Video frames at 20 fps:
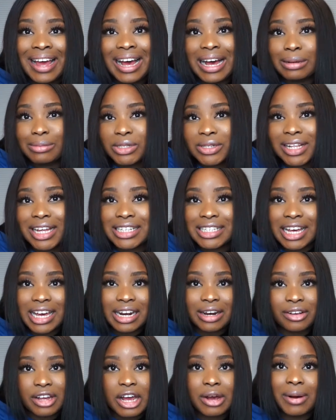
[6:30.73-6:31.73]
Um, so that's
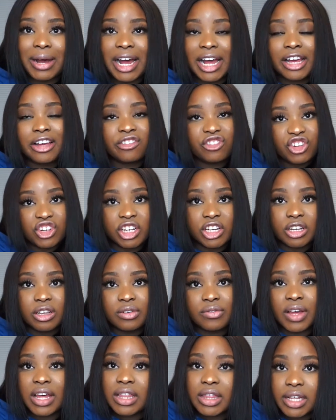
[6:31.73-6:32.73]
kind of how I
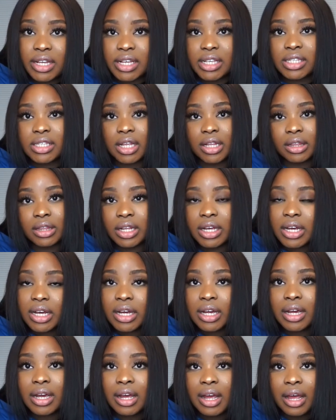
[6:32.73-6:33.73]
achieve this
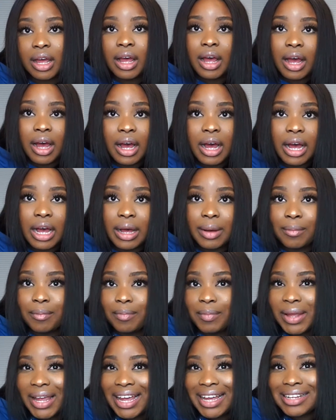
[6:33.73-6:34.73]
look,
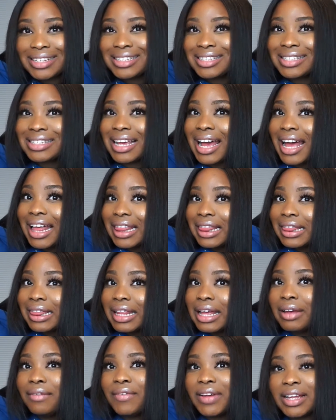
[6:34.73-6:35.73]
um, and I
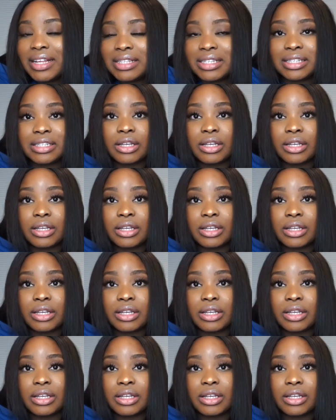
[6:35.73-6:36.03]
love it.